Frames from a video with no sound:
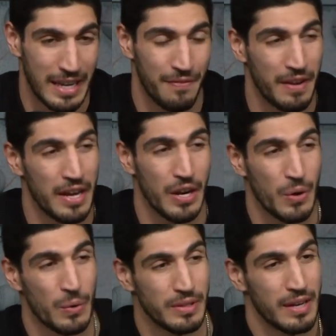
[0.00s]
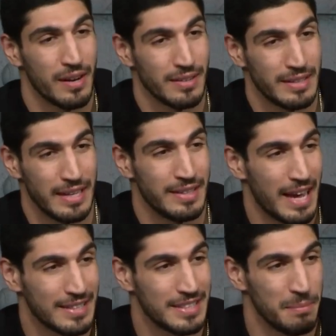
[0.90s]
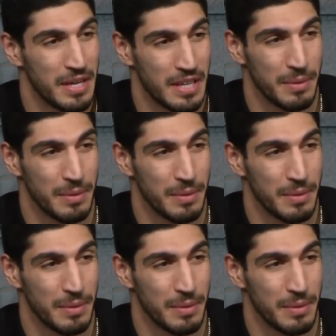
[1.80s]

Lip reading: If they know that they texted me,